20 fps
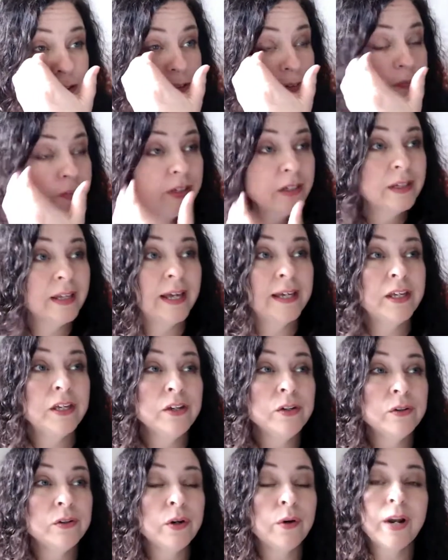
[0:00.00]
to feel like
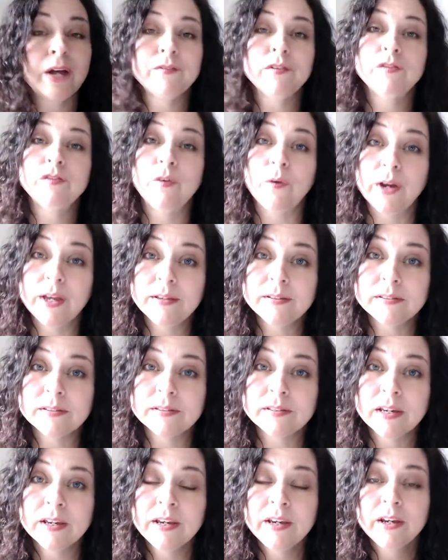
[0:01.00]
you don't have a
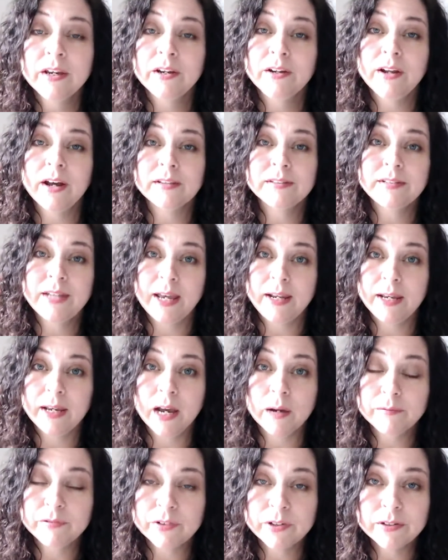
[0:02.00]
voice. You're not standing
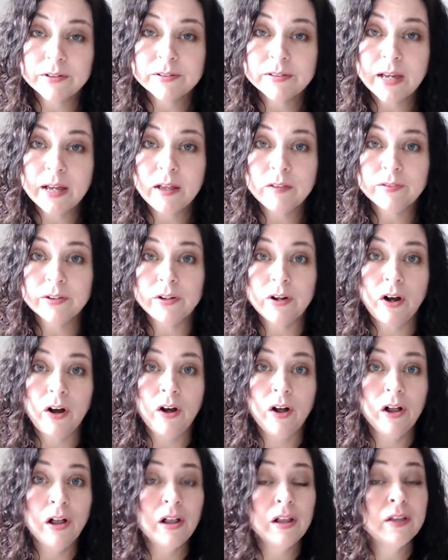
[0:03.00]
up for yourself and
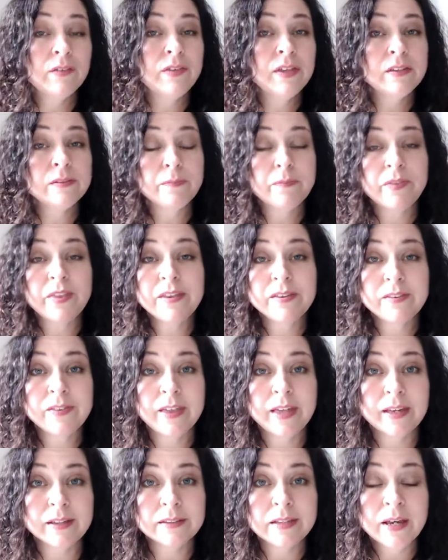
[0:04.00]
all of these these
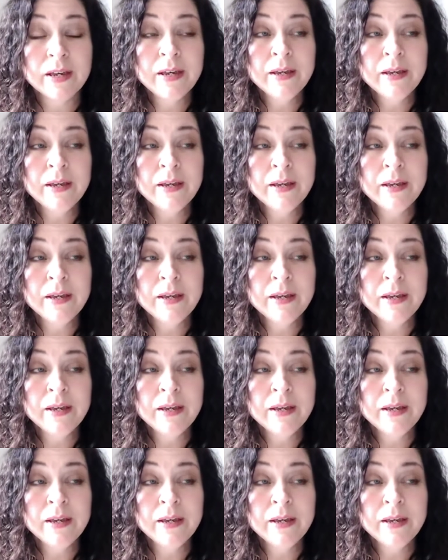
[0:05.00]
things.